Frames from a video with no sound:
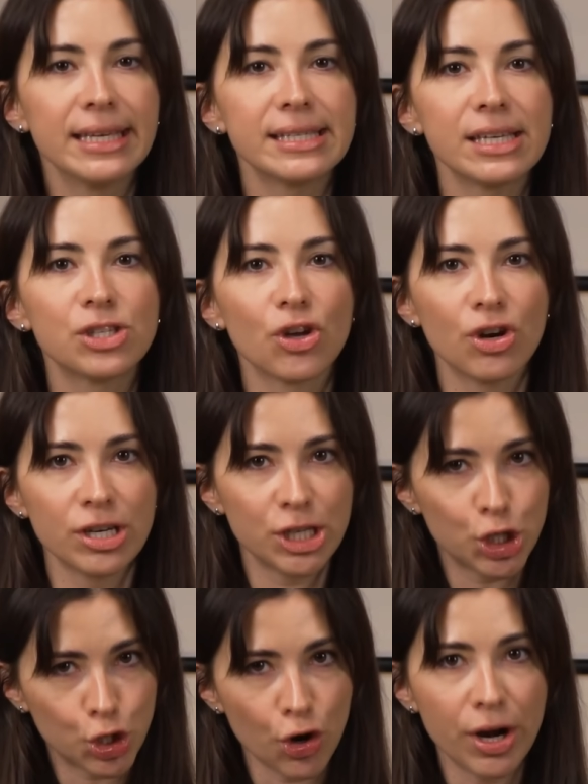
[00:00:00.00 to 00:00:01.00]
This is our
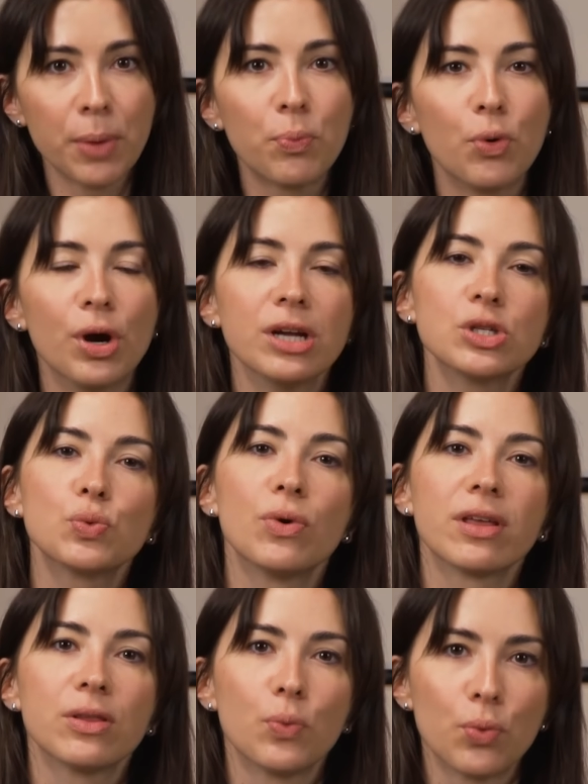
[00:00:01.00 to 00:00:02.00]
starting point
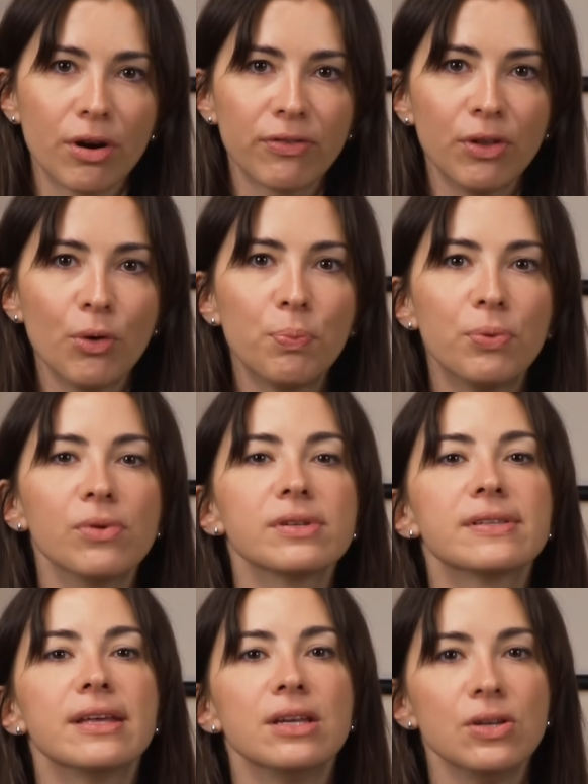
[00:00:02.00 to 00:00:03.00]
where the workflow
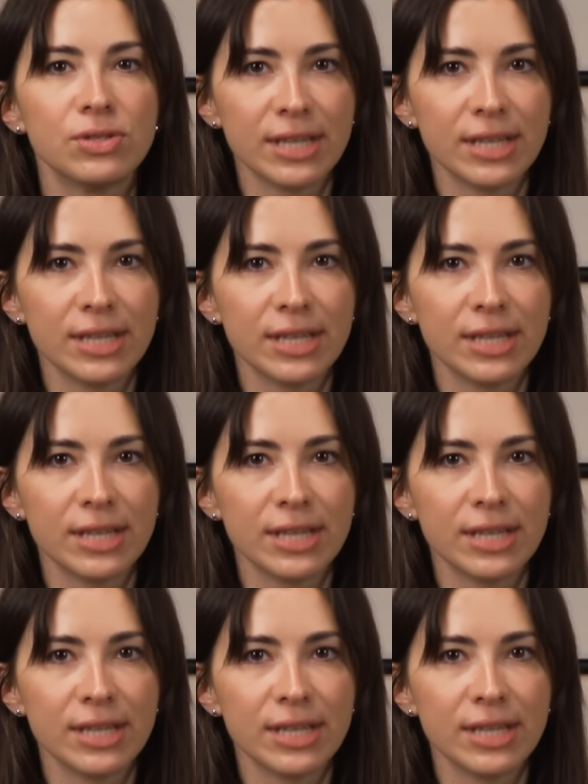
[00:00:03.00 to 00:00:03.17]
pulls the new